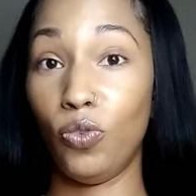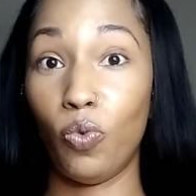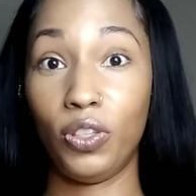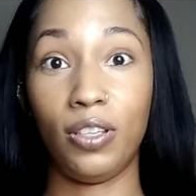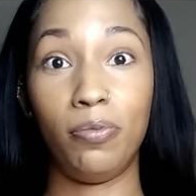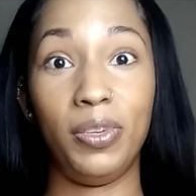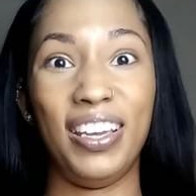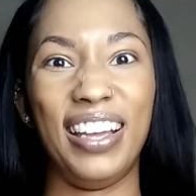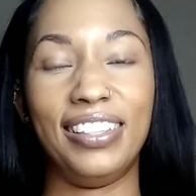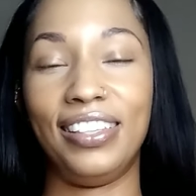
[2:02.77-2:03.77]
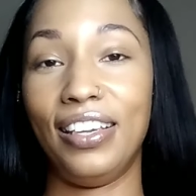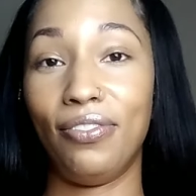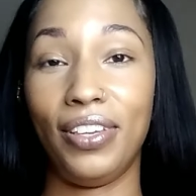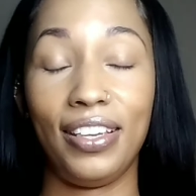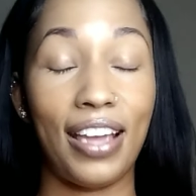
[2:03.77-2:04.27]
you want to be as
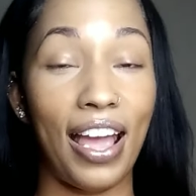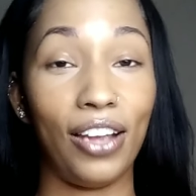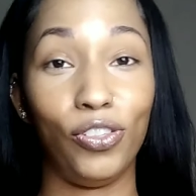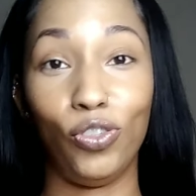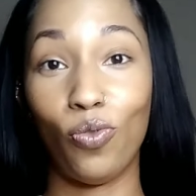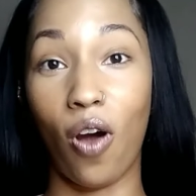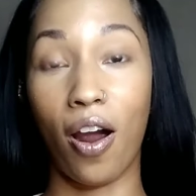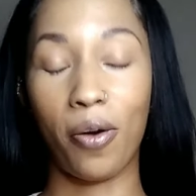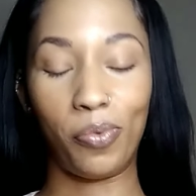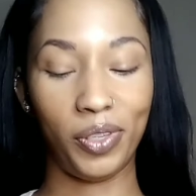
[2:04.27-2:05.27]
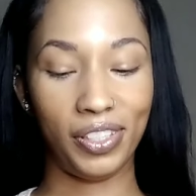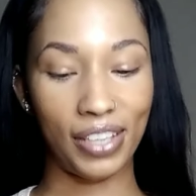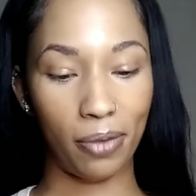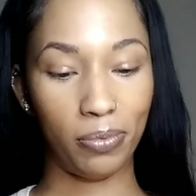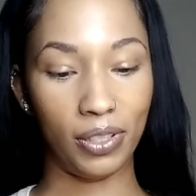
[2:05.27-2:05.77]
giving as you are
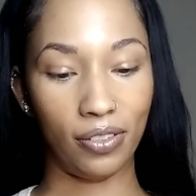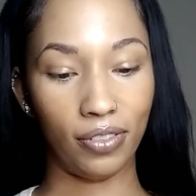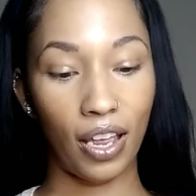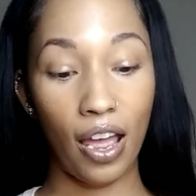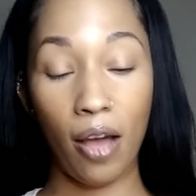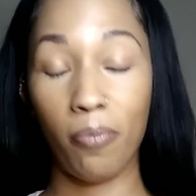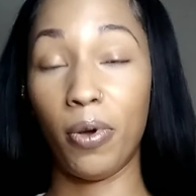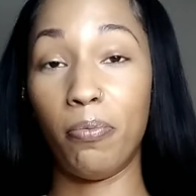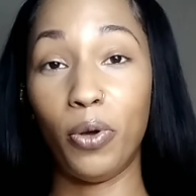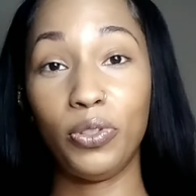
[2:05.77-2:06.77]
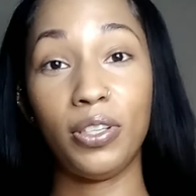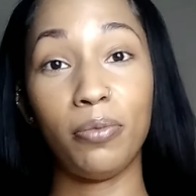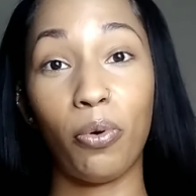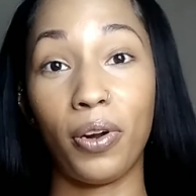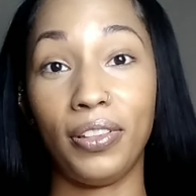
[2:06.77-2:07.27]
receptive. But most
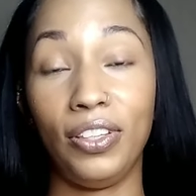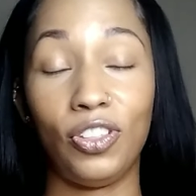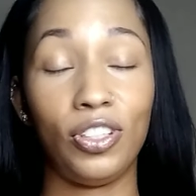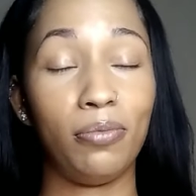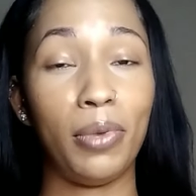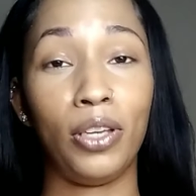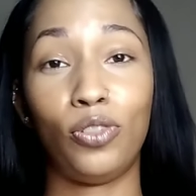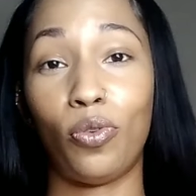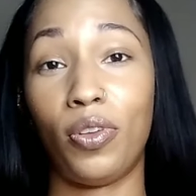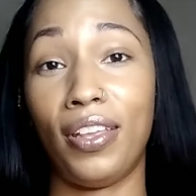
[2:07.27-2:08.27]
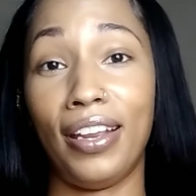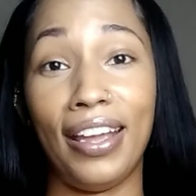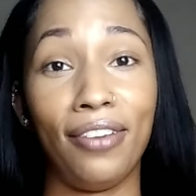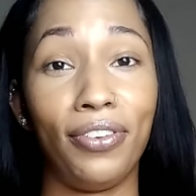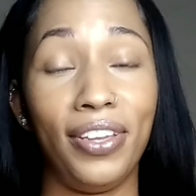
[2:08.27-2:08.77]
importantly, just make sure that
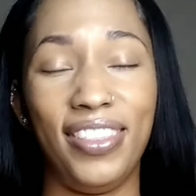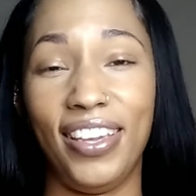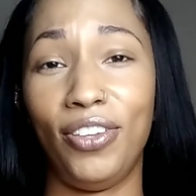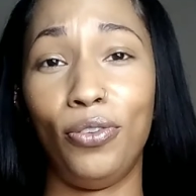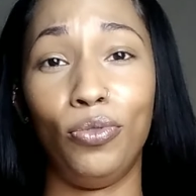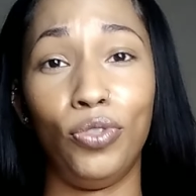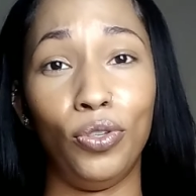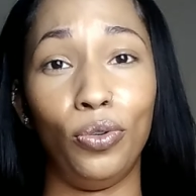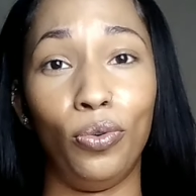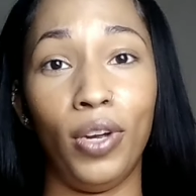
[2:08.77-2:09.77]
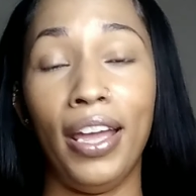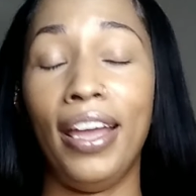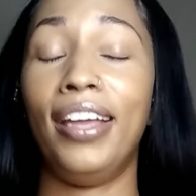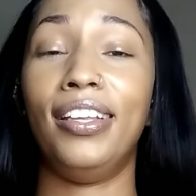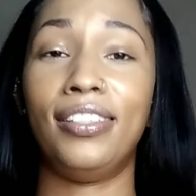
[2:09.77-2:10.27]
everything you do
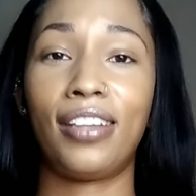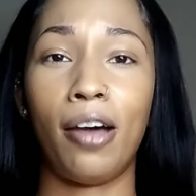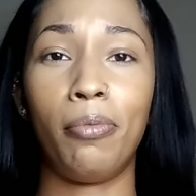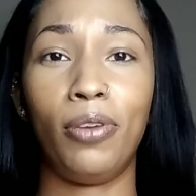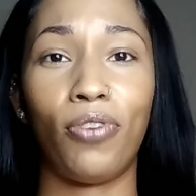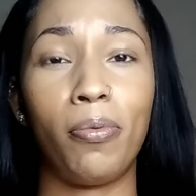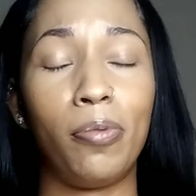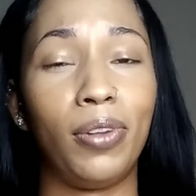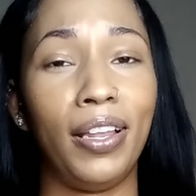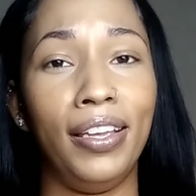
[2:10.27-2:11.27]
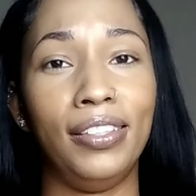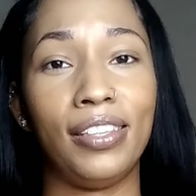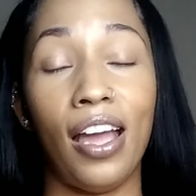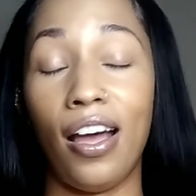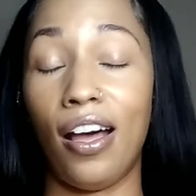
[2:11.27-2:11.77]
is coming from a place
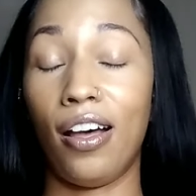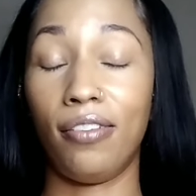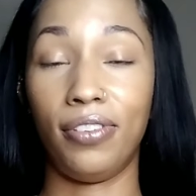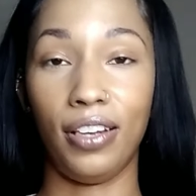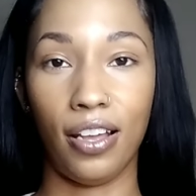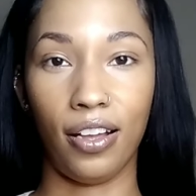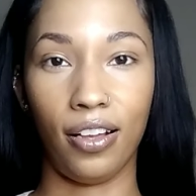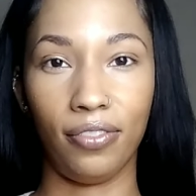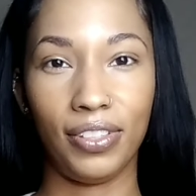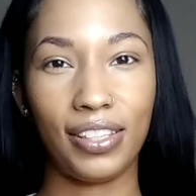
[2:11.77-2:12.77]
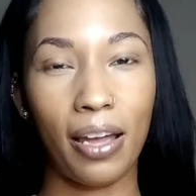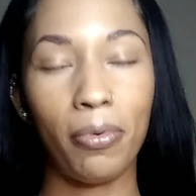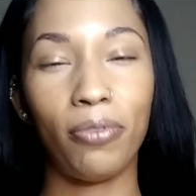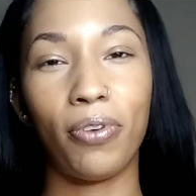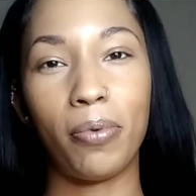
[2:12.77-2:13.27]
of love. It's
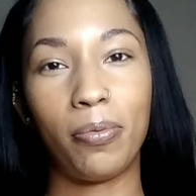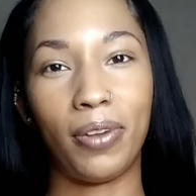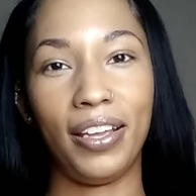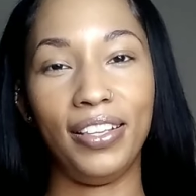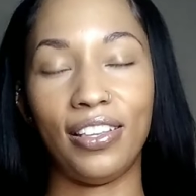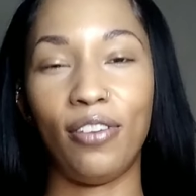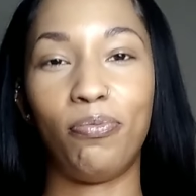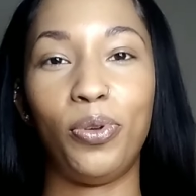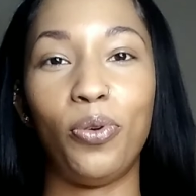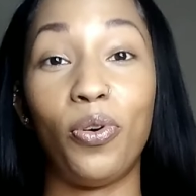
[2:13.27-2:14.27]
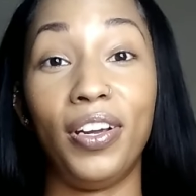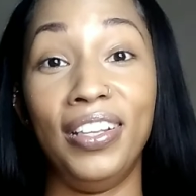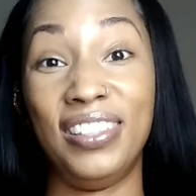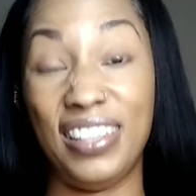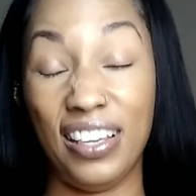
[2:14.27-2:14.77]
coming from a place of pure
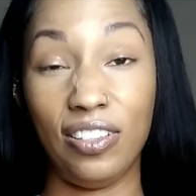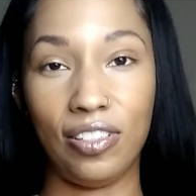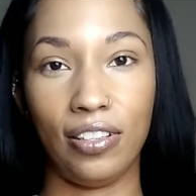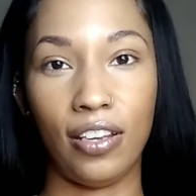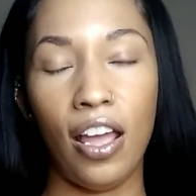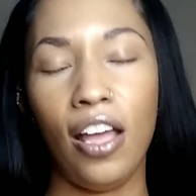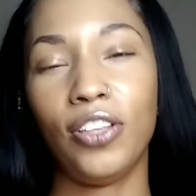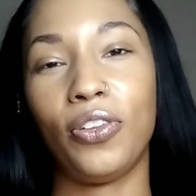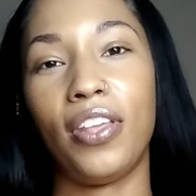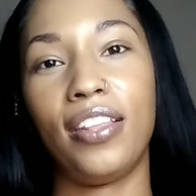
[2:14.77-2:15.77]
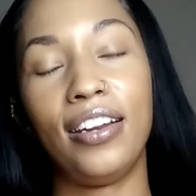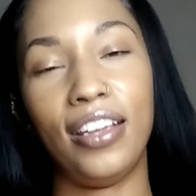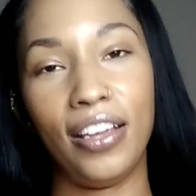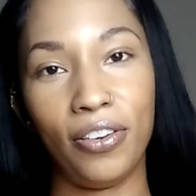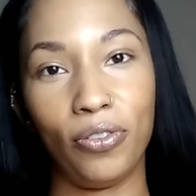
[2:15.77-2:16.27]
intention, so that
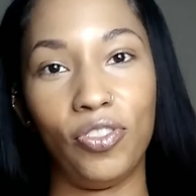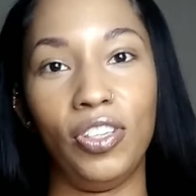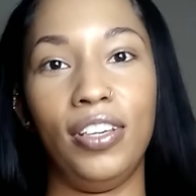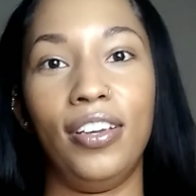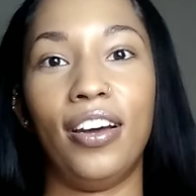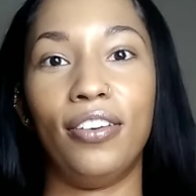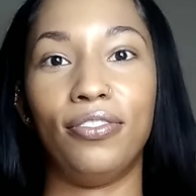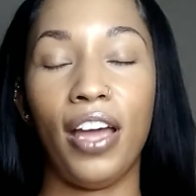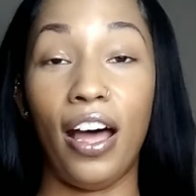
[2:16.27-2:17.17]
energy of